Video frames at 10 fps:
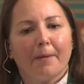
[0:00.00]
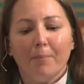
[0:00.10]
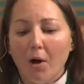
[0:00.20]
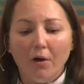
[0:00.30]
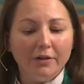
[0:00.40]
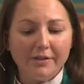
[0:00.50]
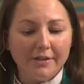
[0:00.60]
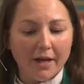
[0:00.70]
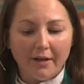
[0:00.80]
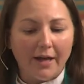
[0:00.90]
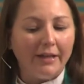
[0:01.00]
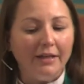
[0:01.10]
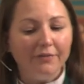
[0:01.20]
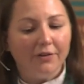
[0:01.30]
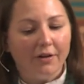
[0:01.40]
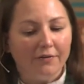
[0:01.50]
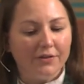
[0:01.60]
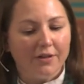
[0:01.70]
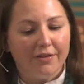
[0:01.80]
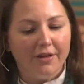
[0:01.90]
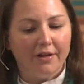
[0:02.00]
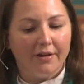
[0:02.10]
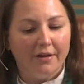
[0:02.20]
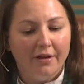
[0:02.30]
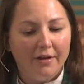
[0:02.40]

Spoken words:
Paul is not naive enough to think